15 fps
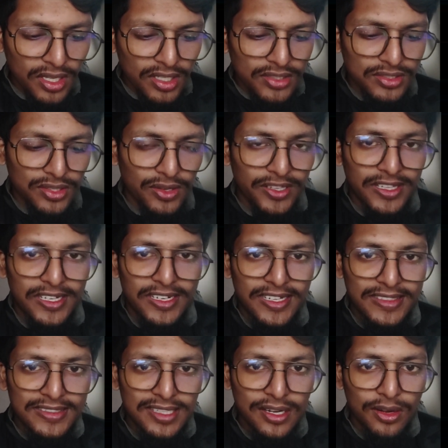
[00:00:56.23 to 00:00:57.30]
So in the
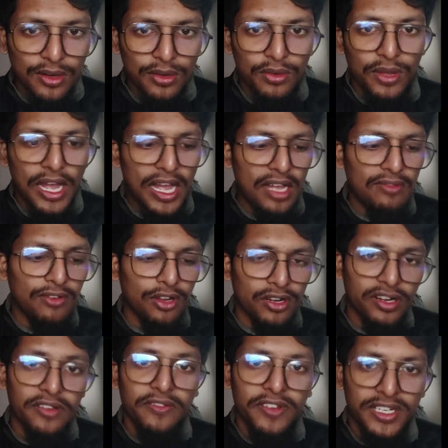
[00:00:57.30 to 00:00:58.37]
day zero, I have
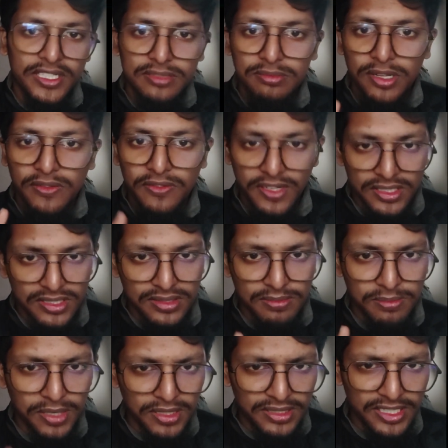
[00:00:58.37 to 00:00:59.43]
already finished my
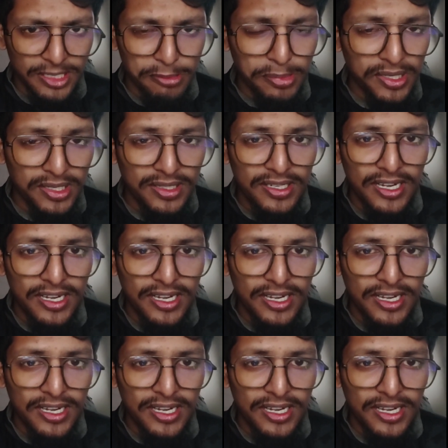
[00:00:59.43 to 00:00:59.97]
first day part,